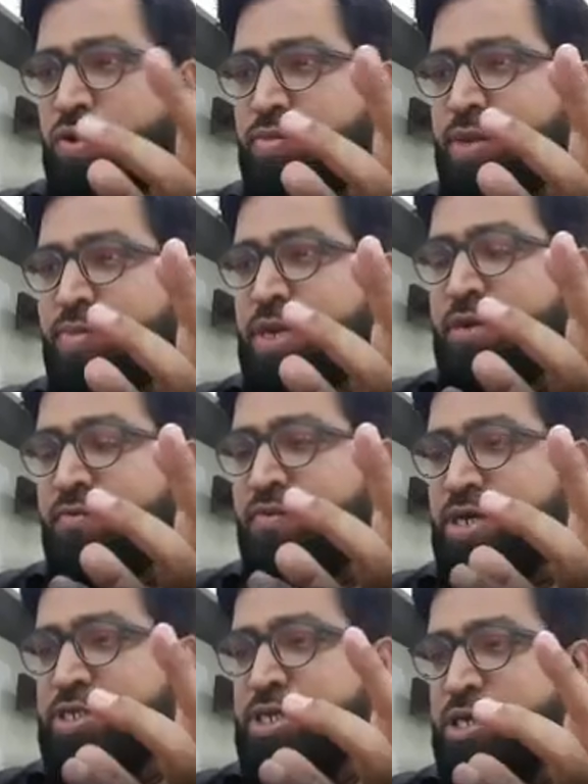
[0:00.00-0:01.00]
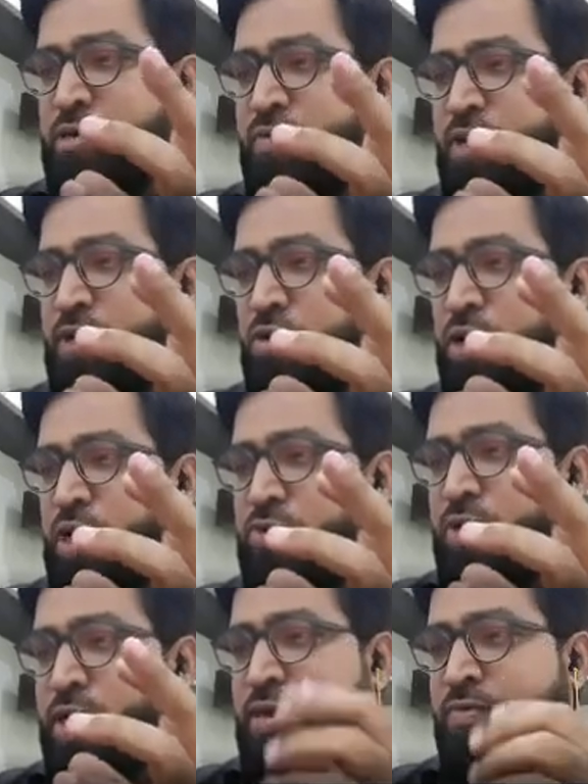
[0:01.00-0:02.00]
from the main function, it will go
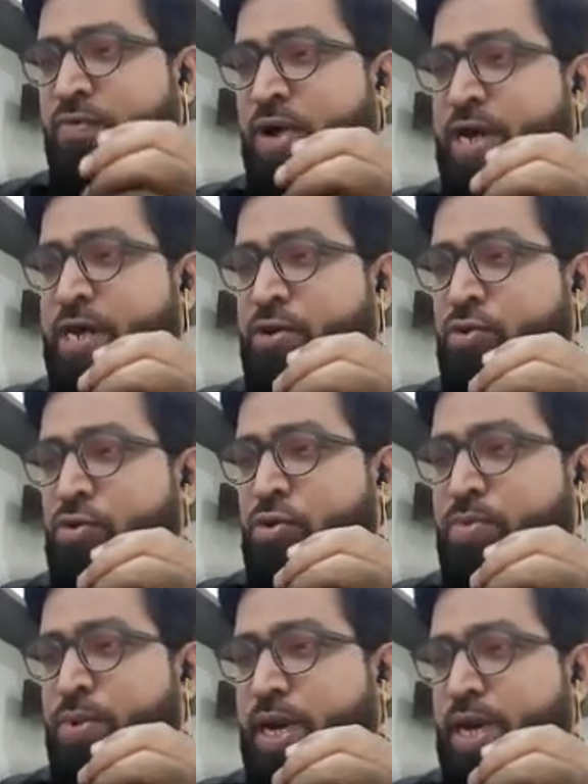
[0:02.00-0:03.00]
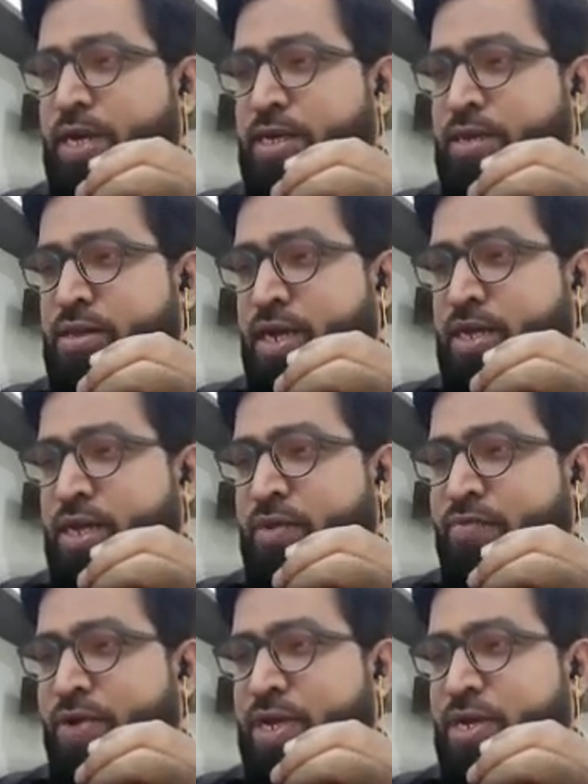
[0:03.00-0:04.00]
into an infinite loop, and inside the
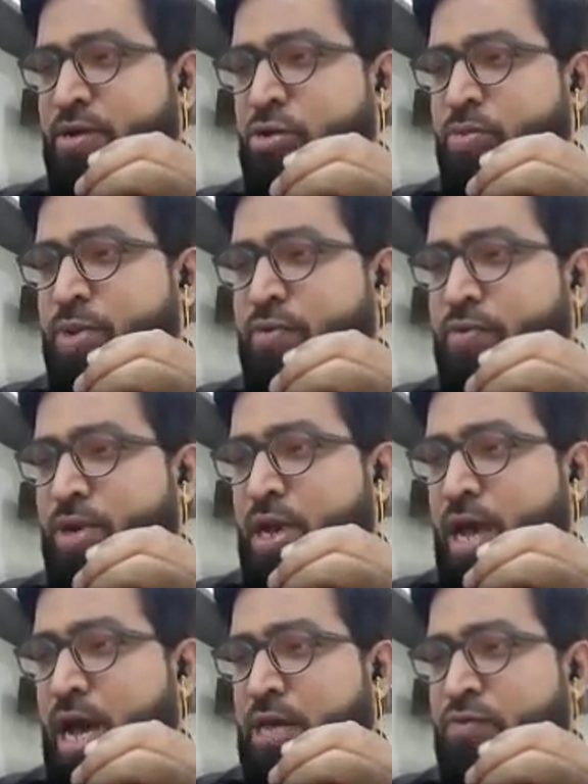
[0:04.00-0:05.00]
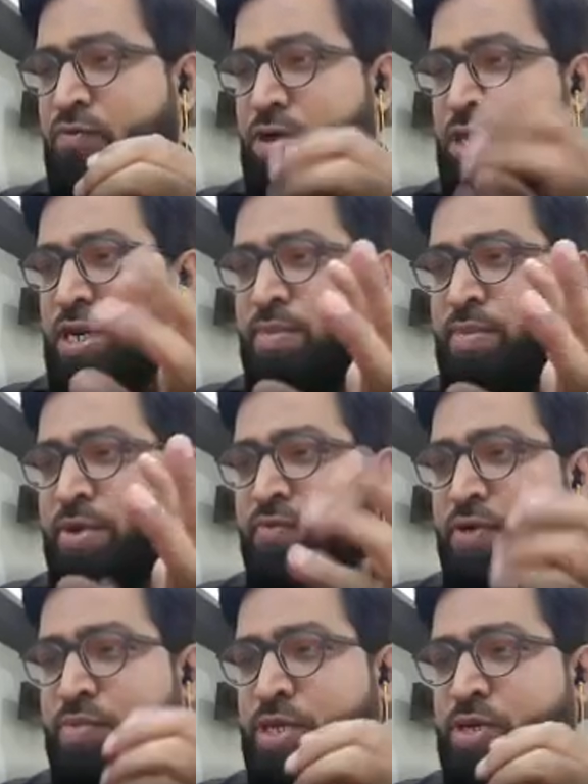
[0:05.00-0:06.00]
infinite loop, it will ask for the number
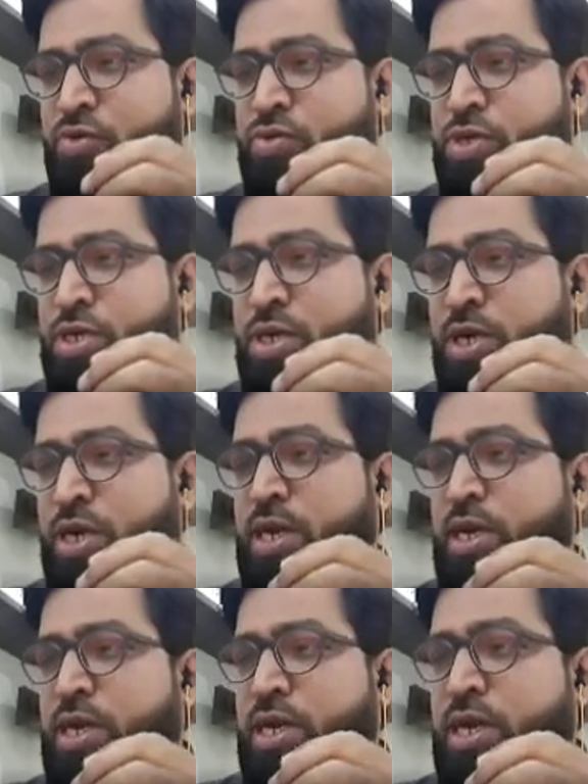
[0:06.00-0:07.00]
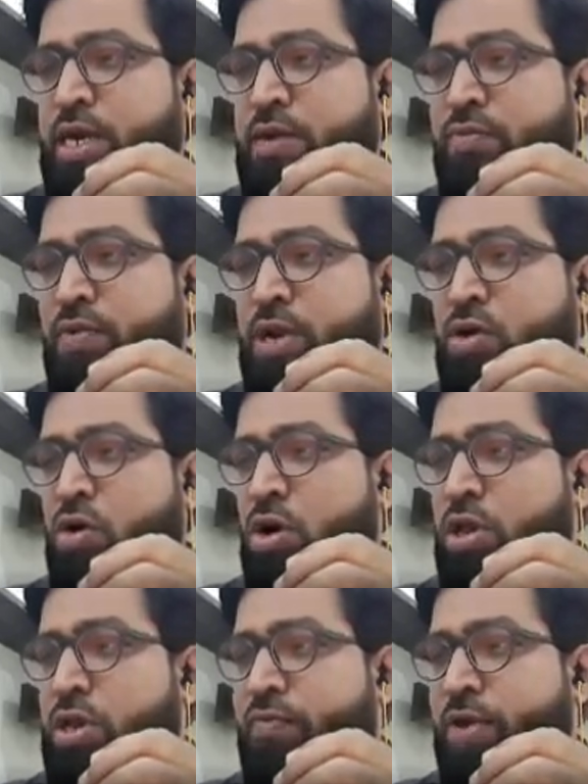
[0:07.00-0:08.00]
from the user. It will
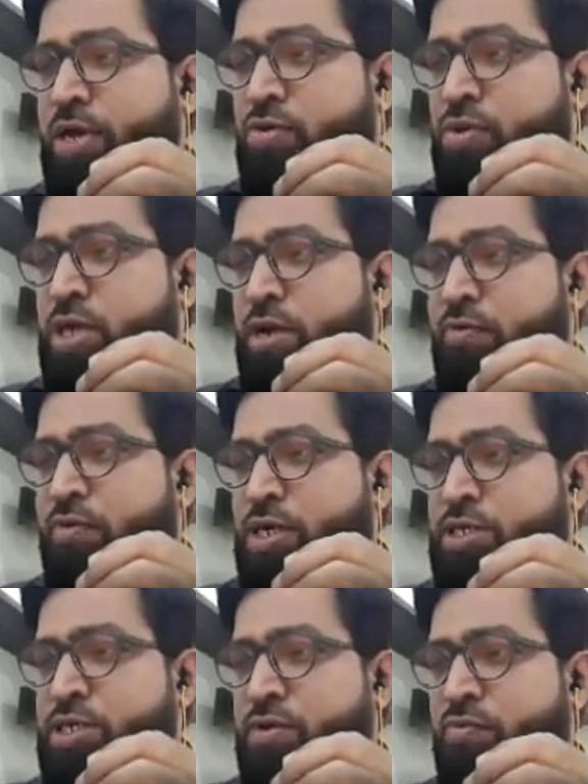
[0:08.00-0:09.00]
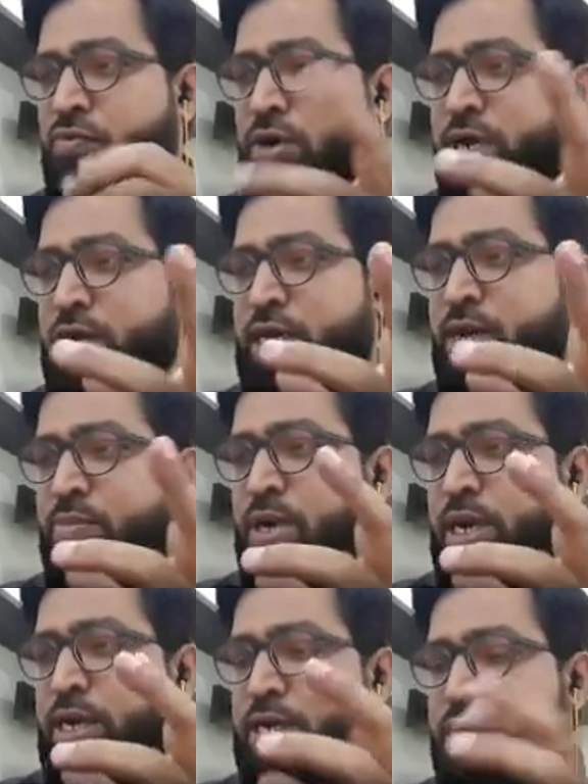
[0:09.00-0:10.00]
call the factorial function for that number,
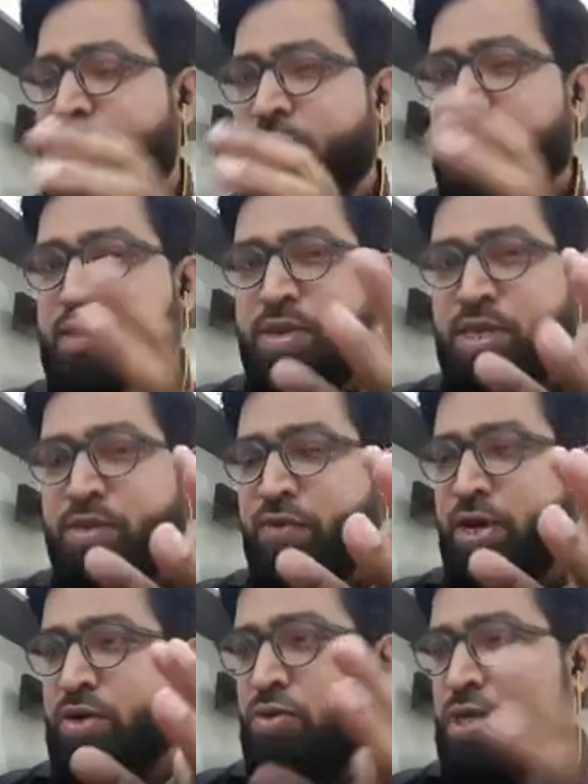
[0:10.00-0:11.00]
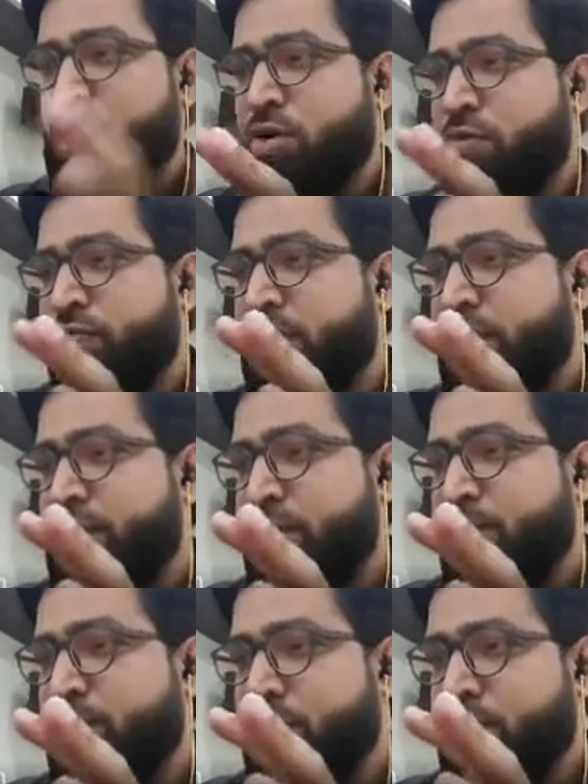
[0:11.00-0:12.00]
and it will display the factorial of that
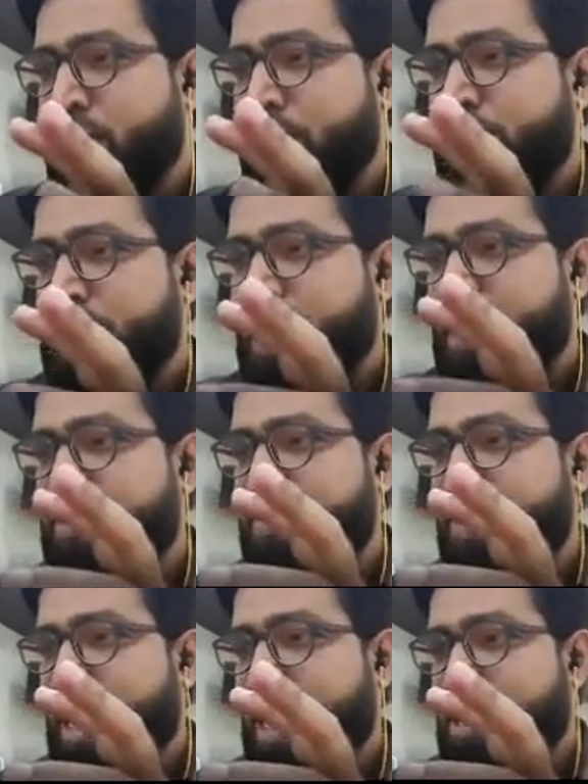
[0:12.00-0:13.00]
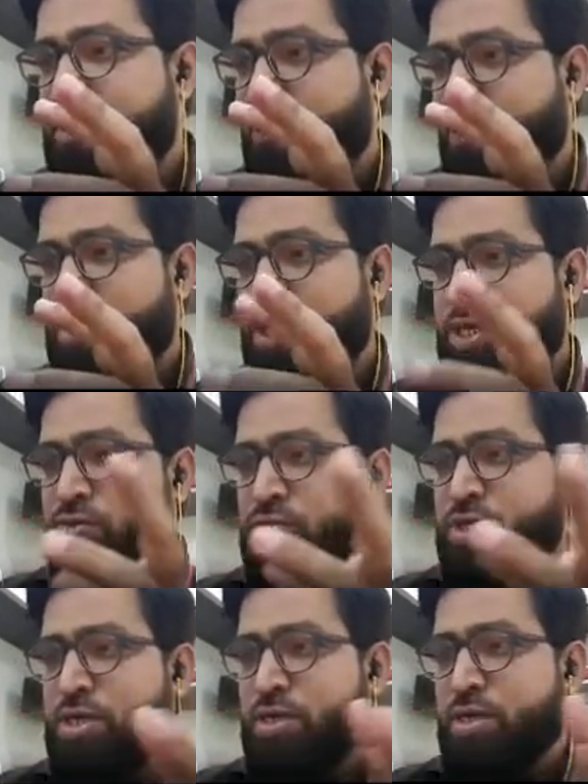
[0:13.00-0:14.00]
number. Then it will ask for the
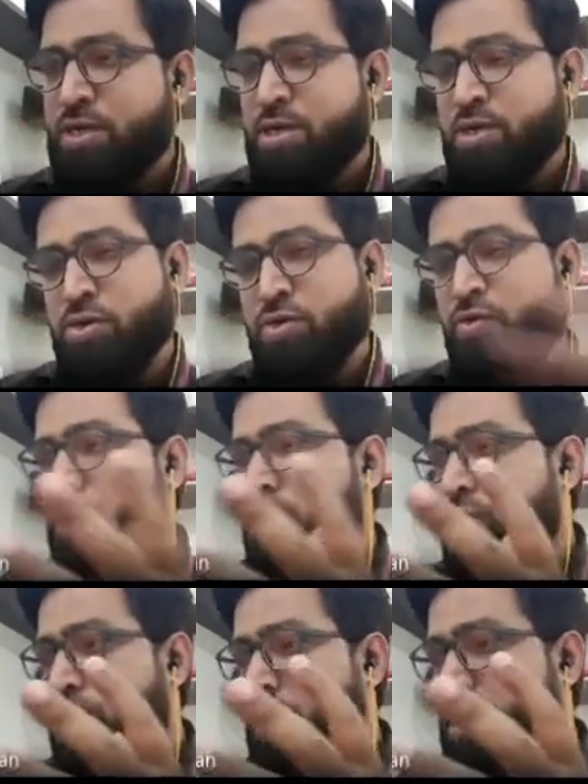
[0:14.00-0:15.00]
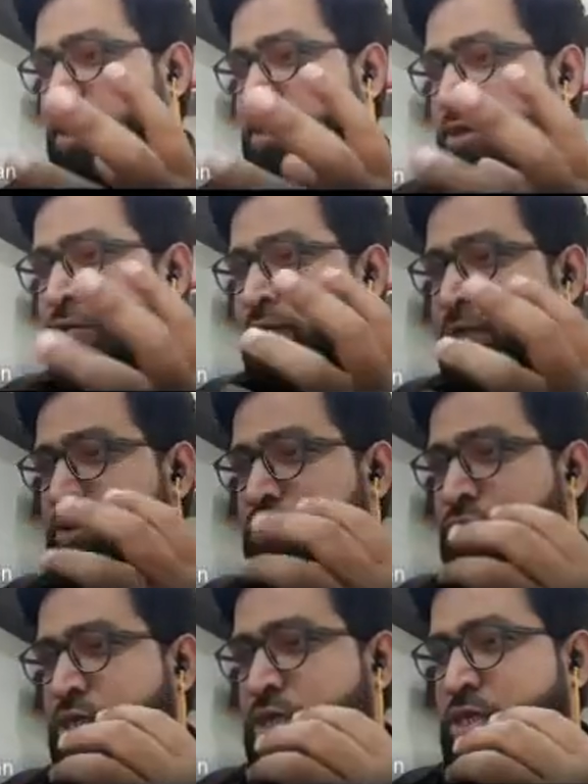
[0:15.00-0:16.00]
user, do you want to continue? If the
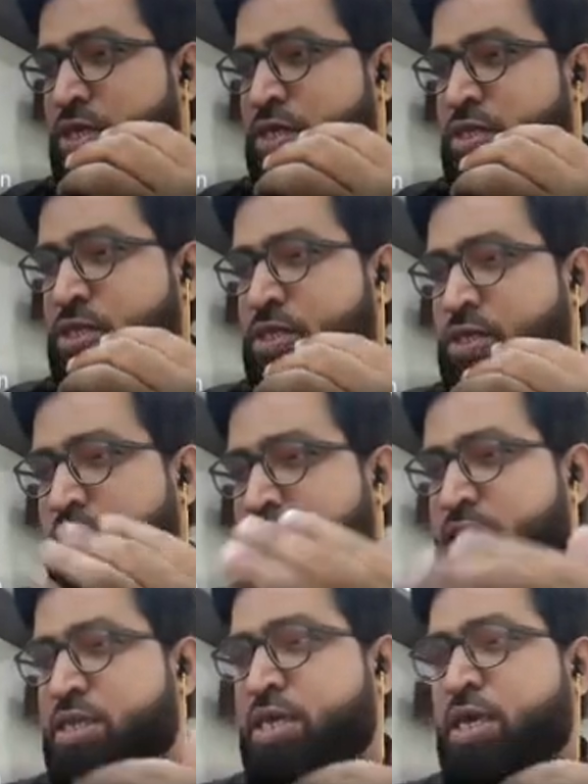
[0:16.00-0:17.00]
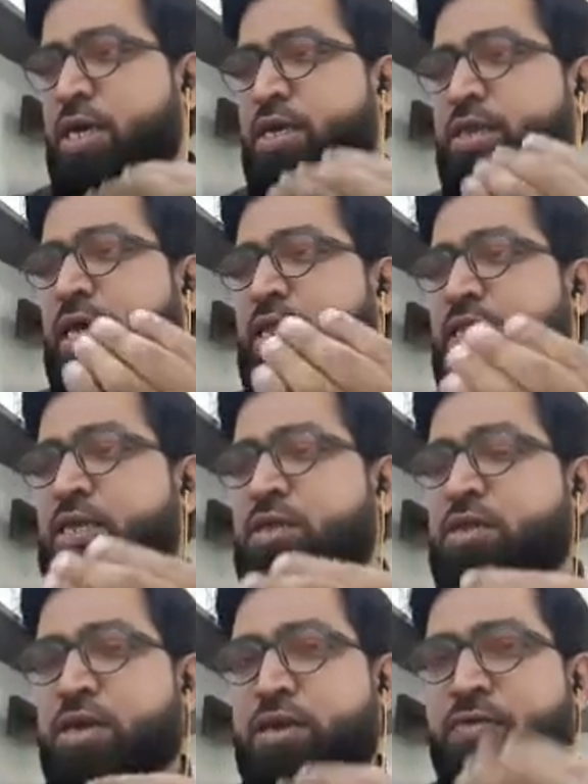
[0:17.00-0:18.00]
user says yes, then this
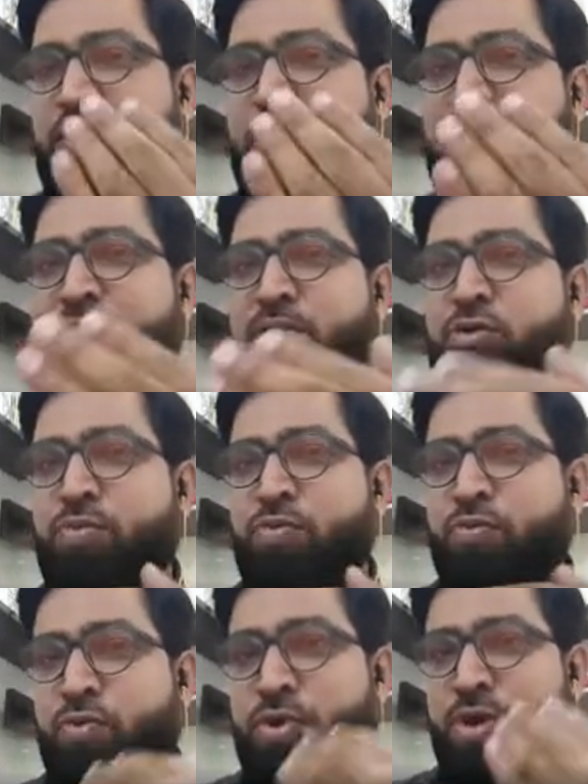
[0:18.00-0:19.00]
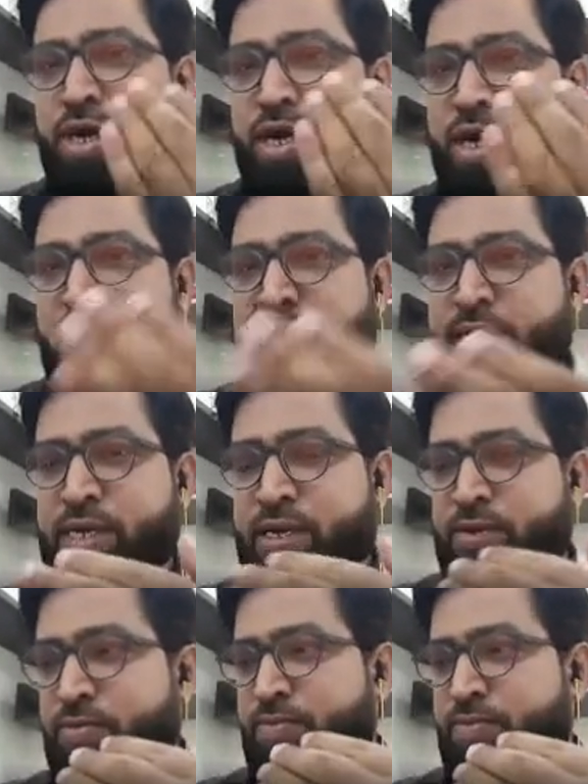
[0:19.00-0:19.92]
infinite loop would continue.